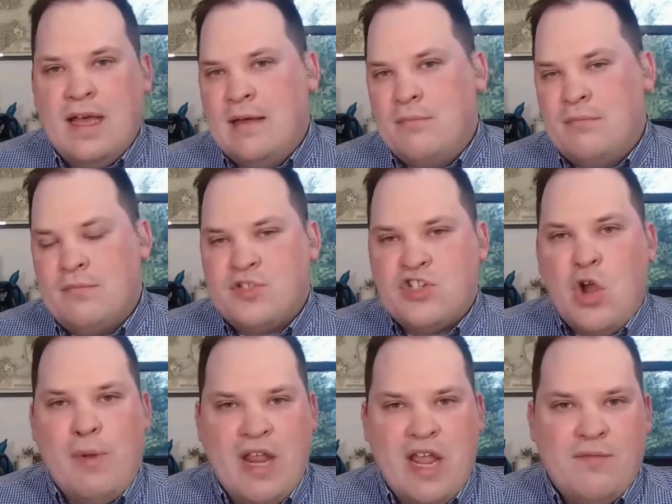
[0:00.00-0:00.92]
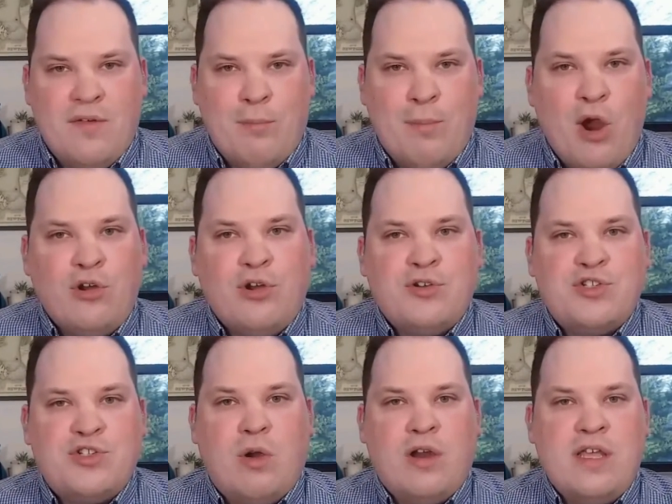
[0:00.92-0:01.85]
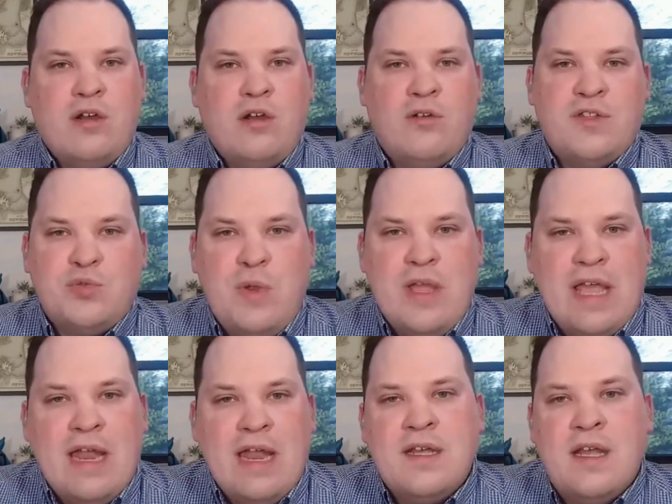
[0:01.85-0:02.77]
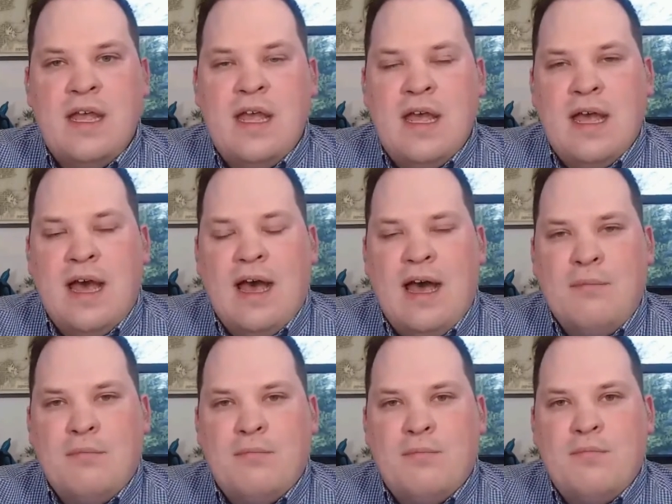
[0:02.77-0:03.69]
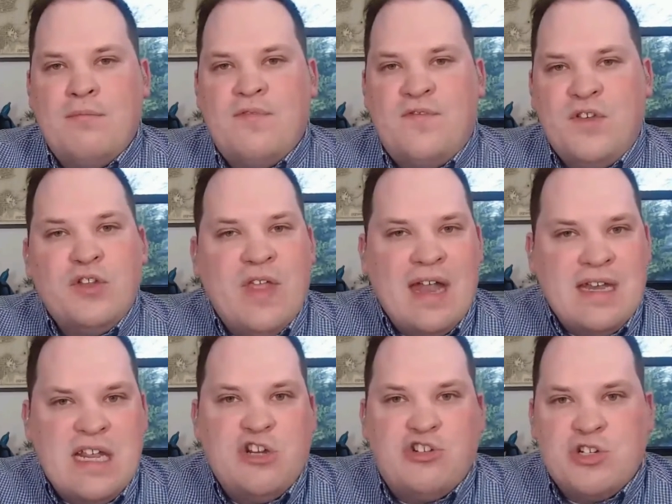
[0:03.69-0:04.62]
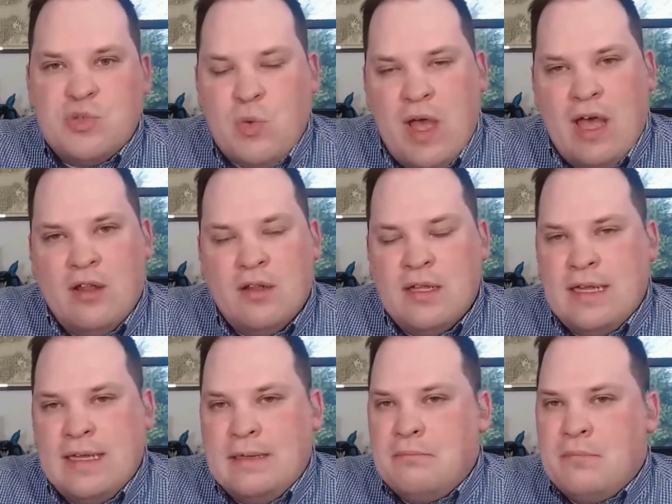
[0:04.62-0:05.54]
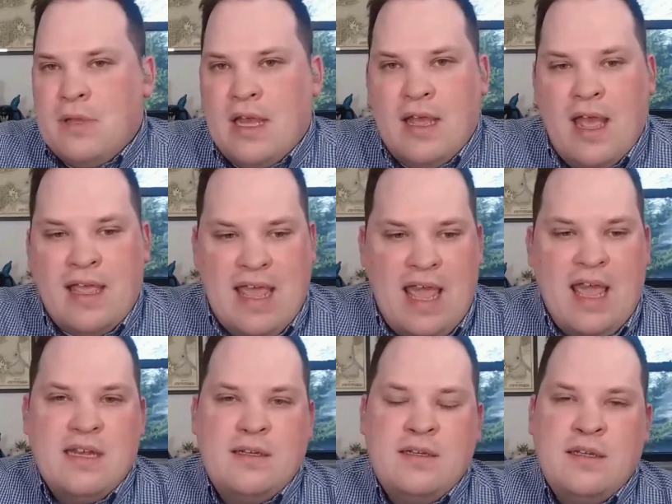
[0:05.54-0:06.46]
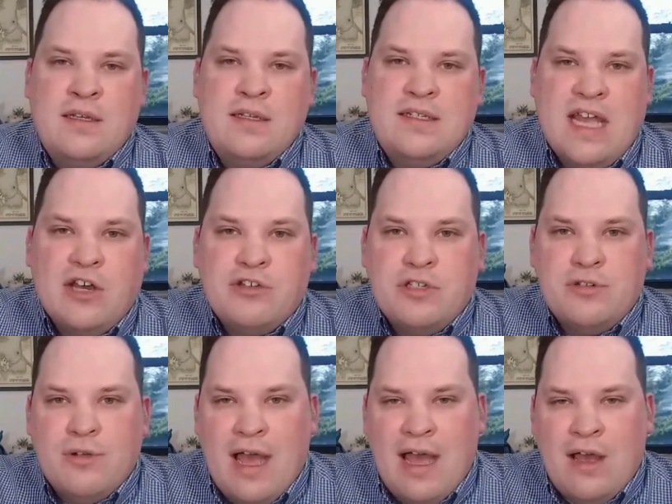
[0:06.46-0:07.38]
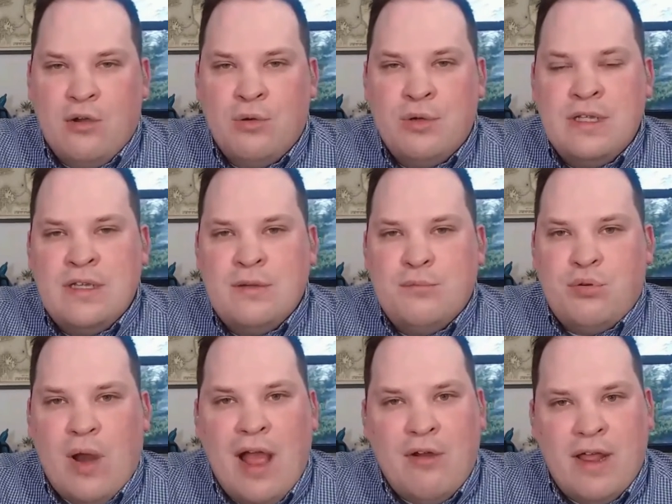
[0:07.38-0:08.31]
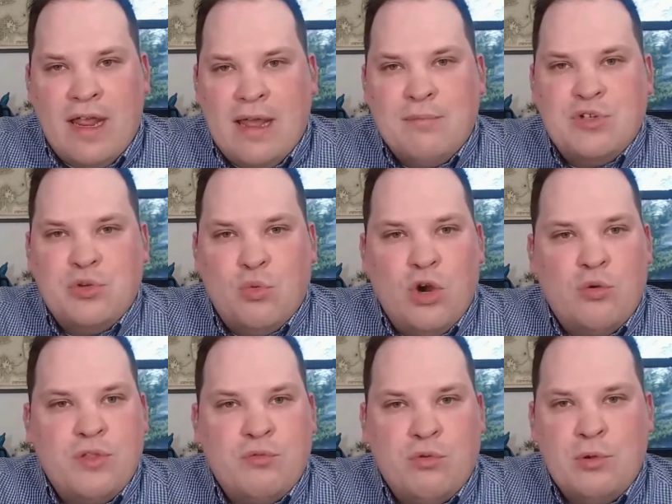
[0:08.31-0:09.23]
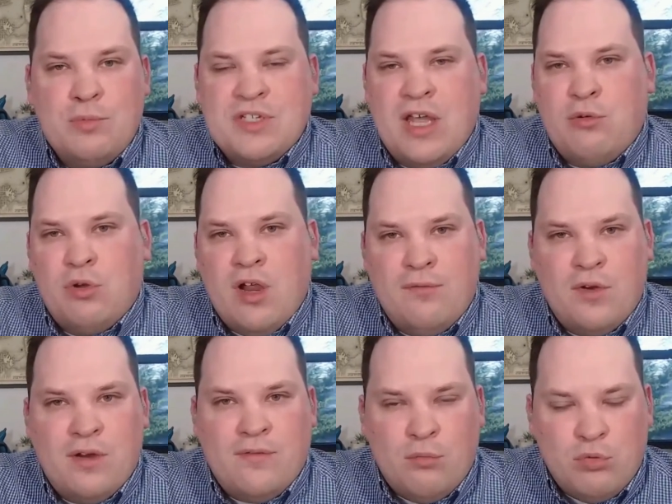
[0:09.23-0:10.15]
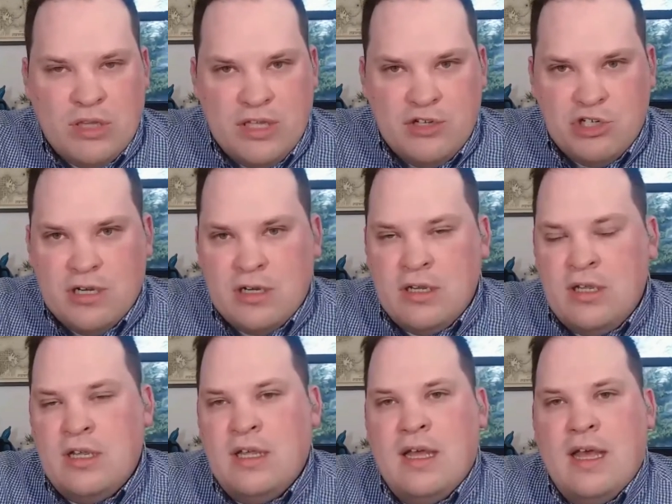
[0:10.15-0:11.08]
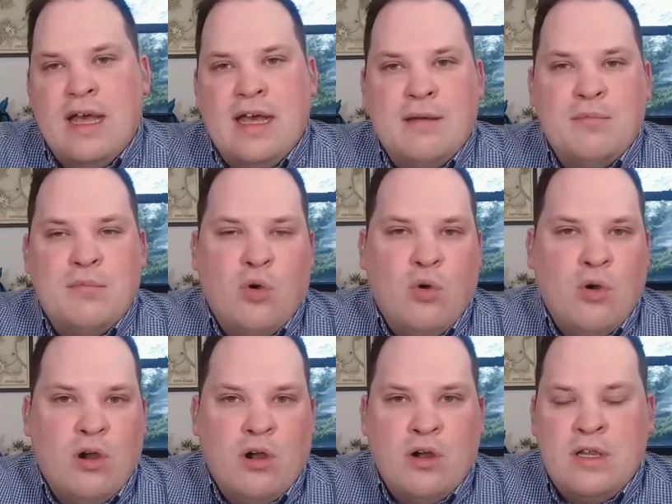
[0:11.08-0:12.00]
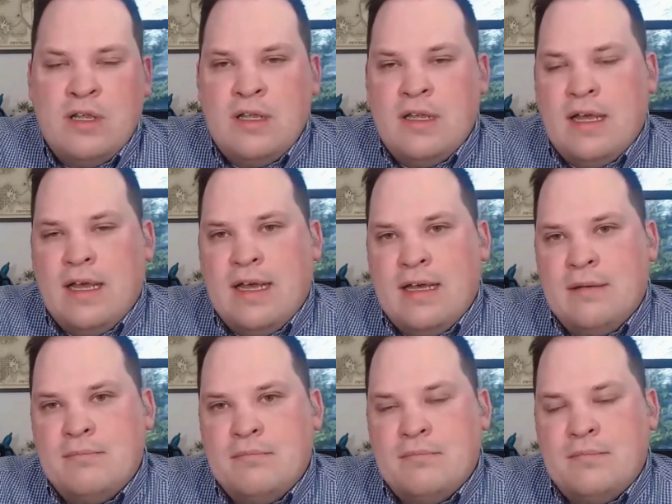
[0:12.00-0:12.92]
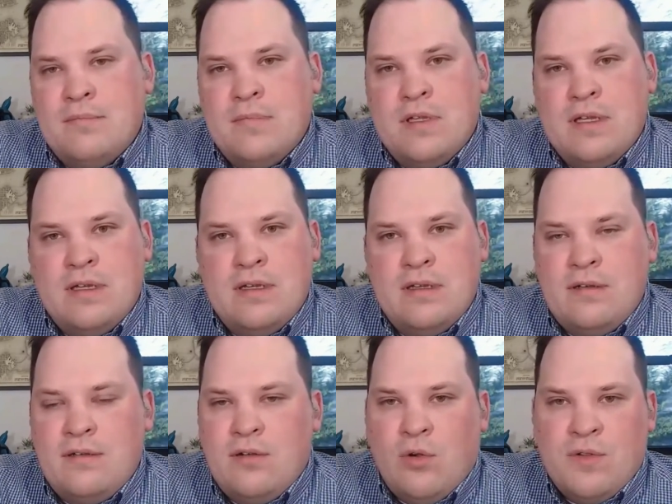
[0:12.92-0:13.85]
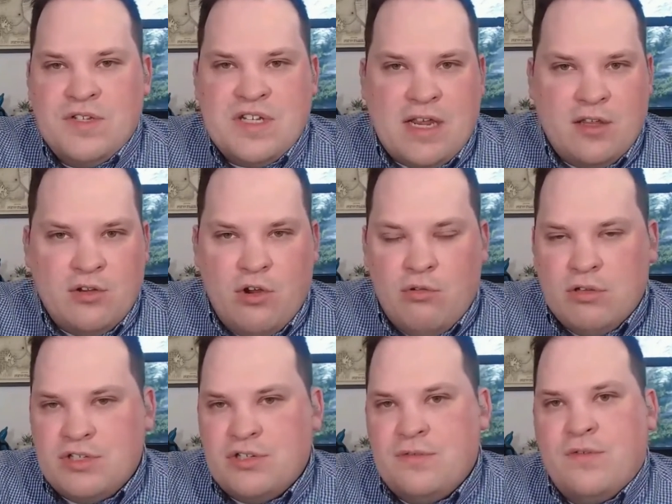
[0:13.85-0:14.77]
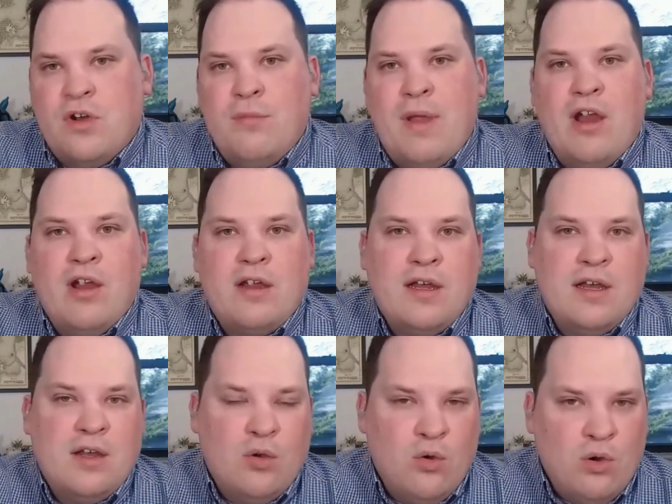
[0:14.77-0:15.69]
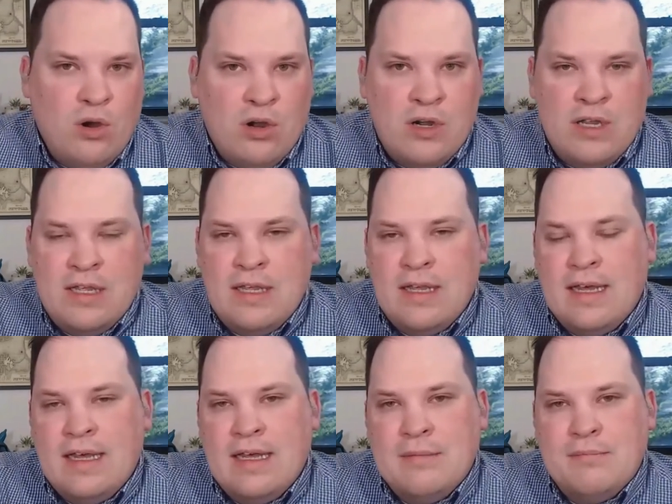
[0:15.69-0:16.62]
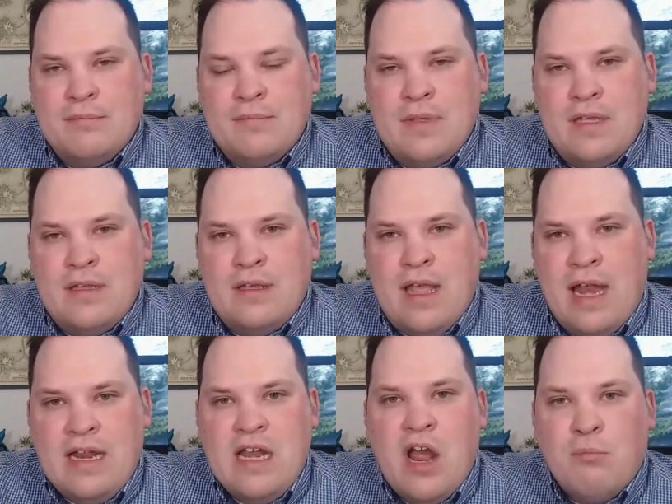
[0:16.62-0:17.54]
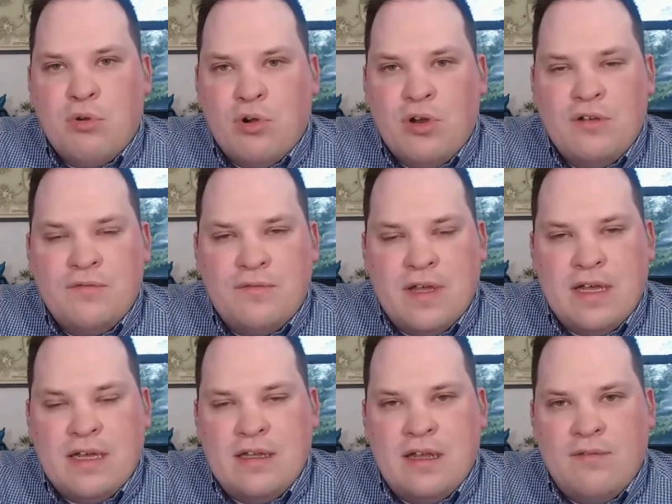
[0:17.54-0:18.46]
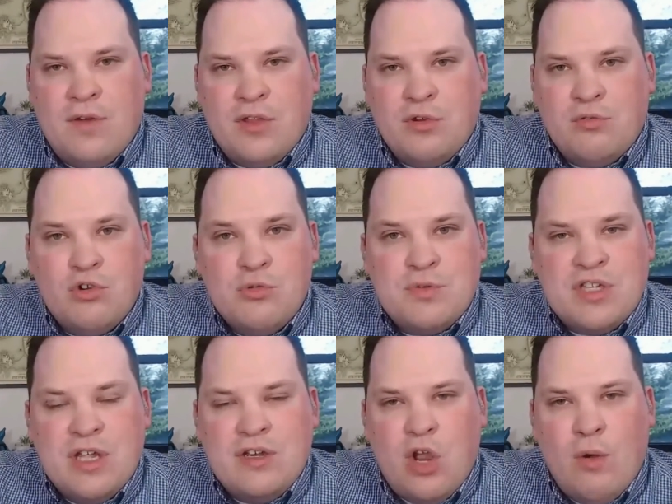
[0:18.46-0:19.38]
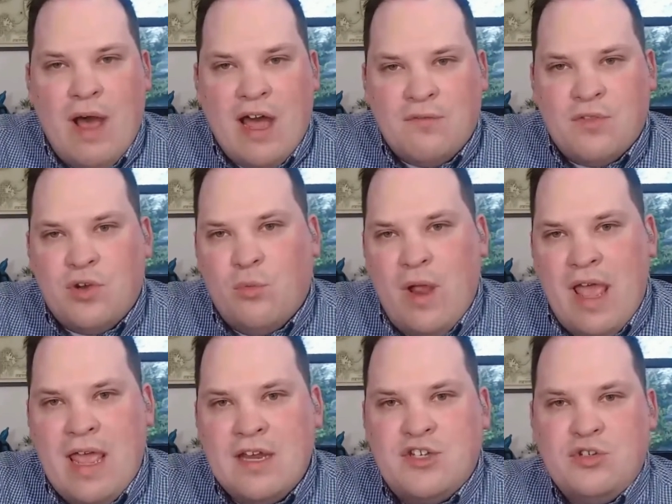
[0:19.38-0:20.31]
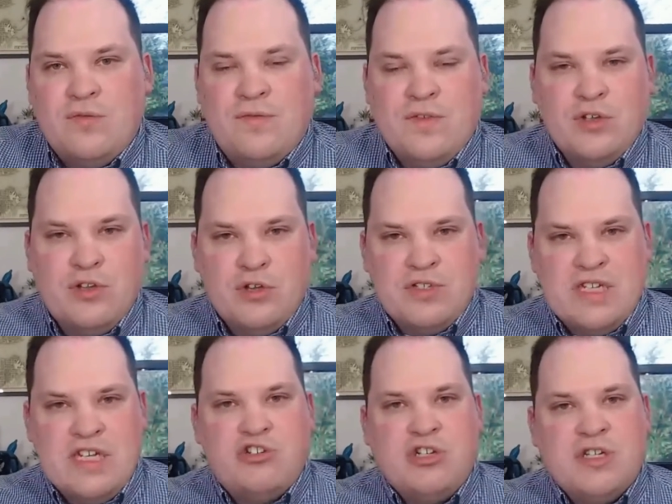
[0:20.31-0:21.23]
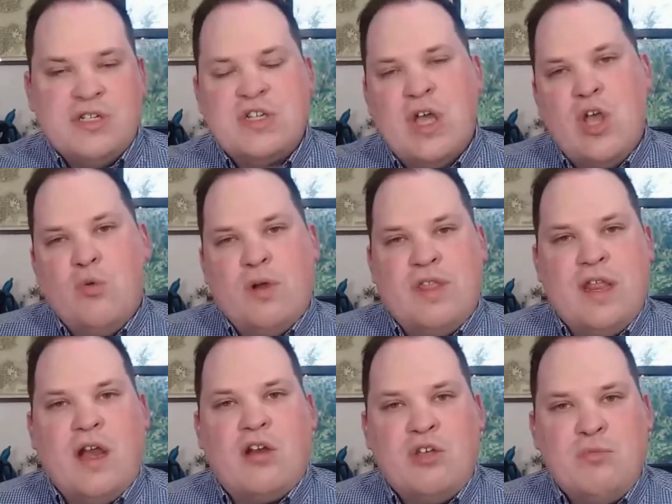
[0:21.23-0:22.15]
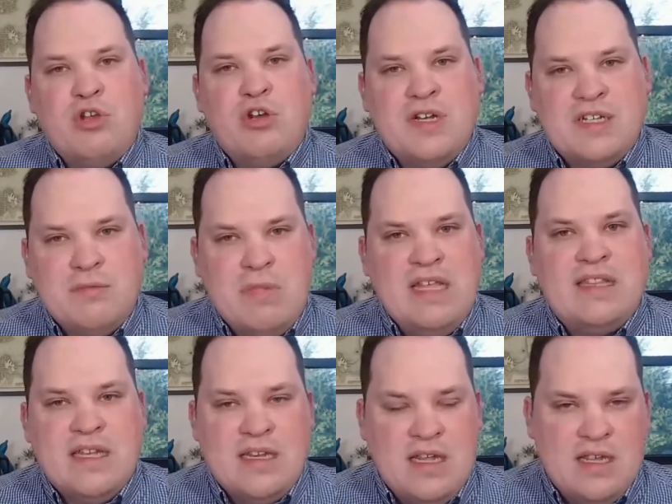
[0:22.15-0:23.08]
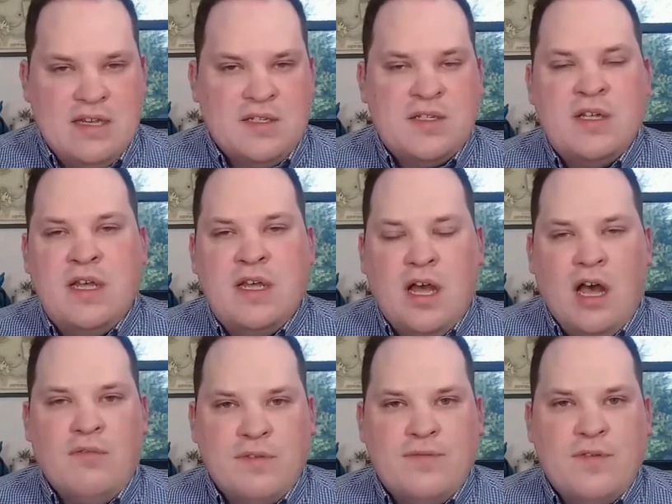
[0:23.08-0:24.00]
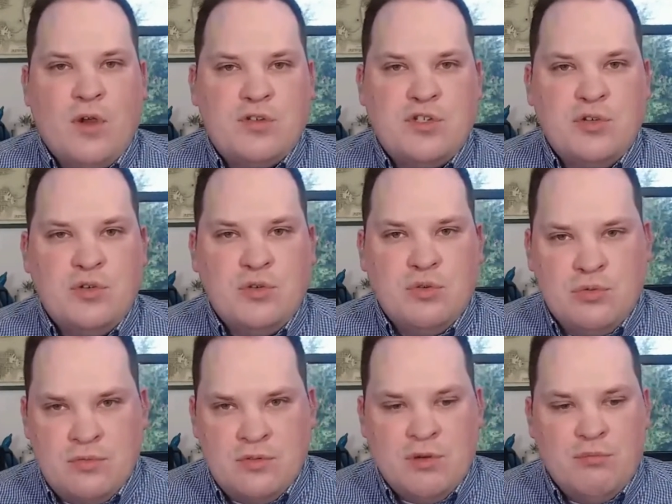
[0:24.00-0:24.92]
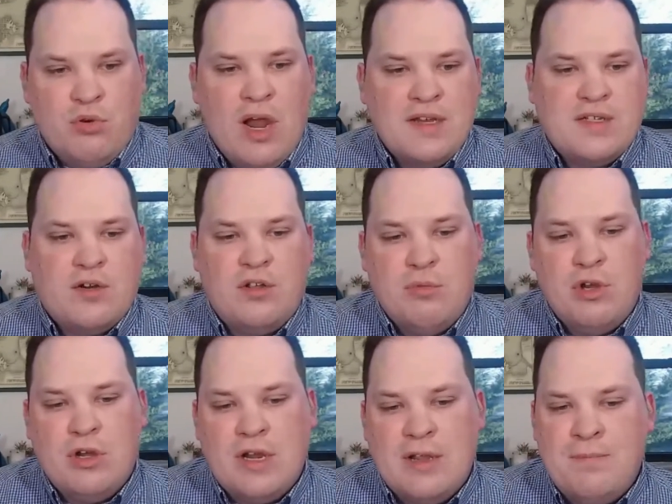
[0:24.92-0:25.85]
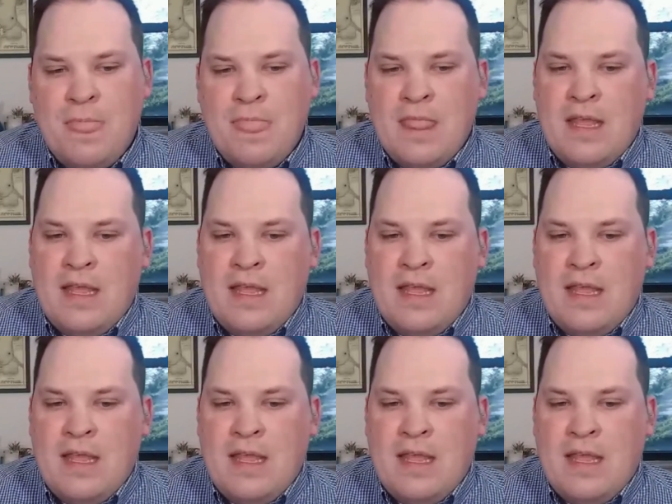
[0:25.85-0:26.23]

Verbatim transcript: Um, so many of our partners who are here this weekend um, fill that niche as well. Um, I, I, can't tell you how proud I am to work with groups like Recovering from Religion um, or um, uh, or the Secular Coalition for America or um, any number of, uh, of other groups that go out of their way to fill those niches within our community to meet the needs of the folks who comprise our community.